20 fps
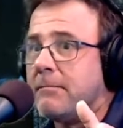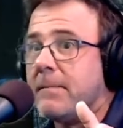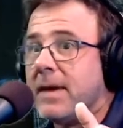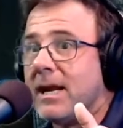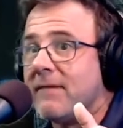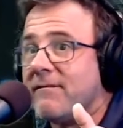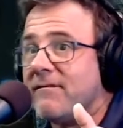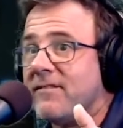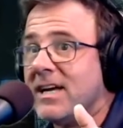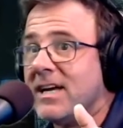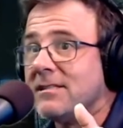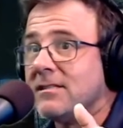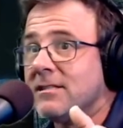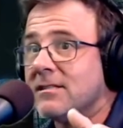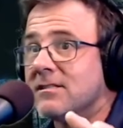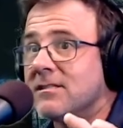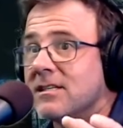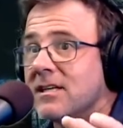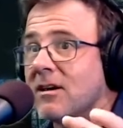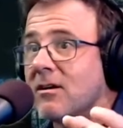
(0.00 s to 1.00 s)
manifests
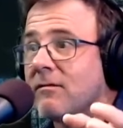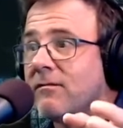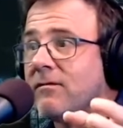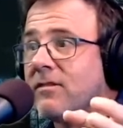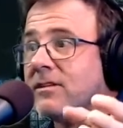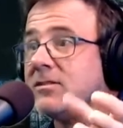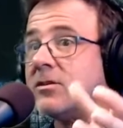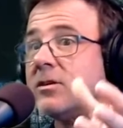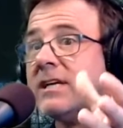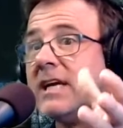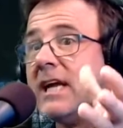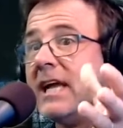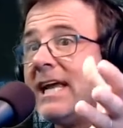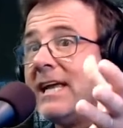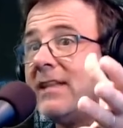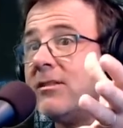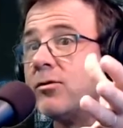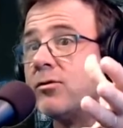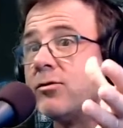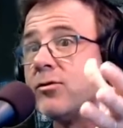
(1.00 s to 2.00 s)
itself is
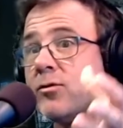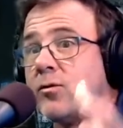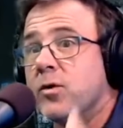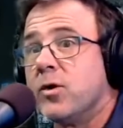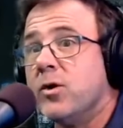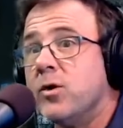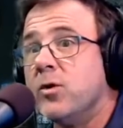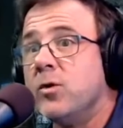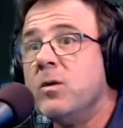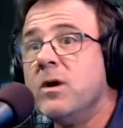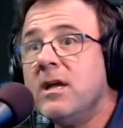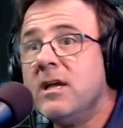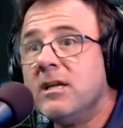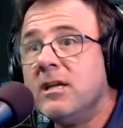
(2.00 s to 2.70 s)
either through,